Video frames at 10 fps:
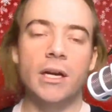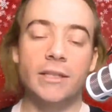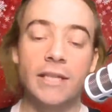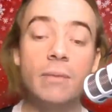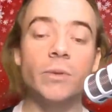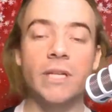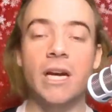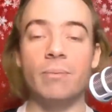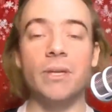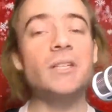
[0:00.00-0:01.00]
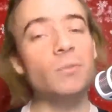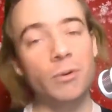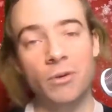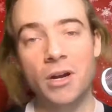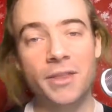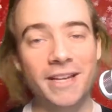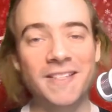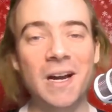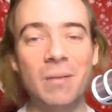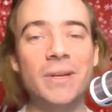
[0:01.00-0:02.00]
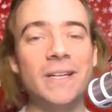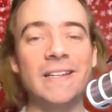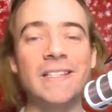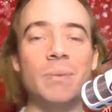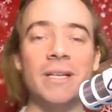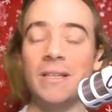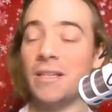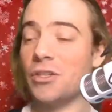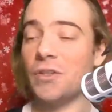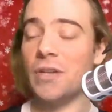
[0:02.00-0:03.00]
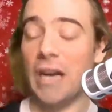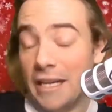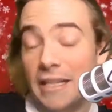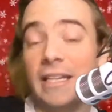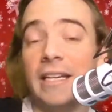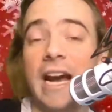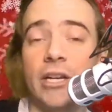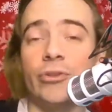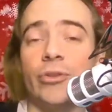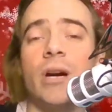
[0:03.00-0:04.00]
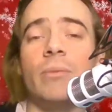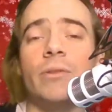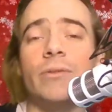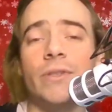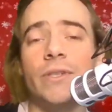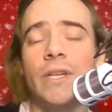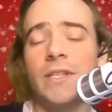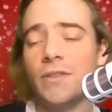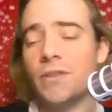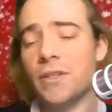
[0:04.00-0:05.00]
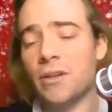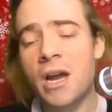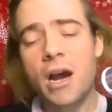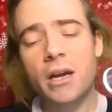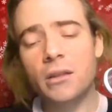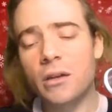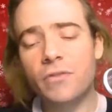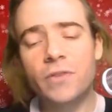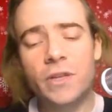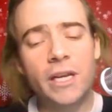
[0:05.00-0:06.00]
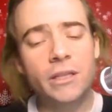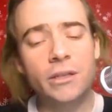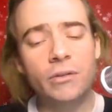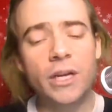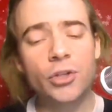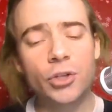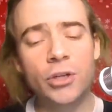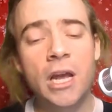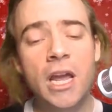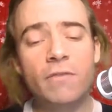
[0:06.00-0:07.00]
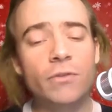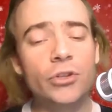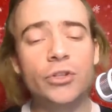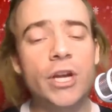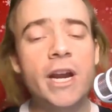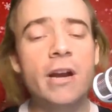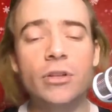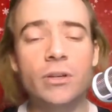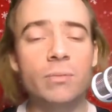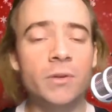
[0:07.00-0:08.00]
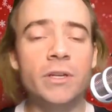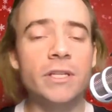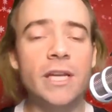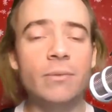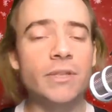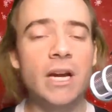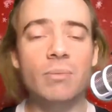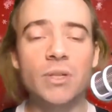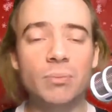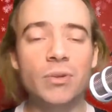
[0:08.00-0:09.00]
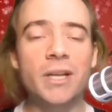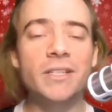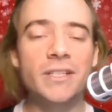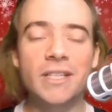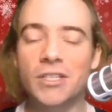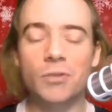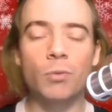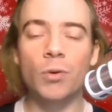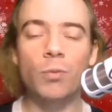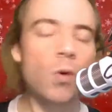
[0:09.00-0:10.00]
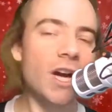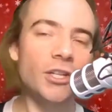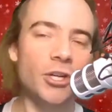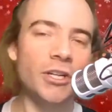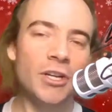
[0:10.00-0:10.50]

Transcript: Table Topics, we were on that topic, has been just, I think, an astronomical success this year. I love the integration. If you just check out the community Table Topics playlist, that's just worth watching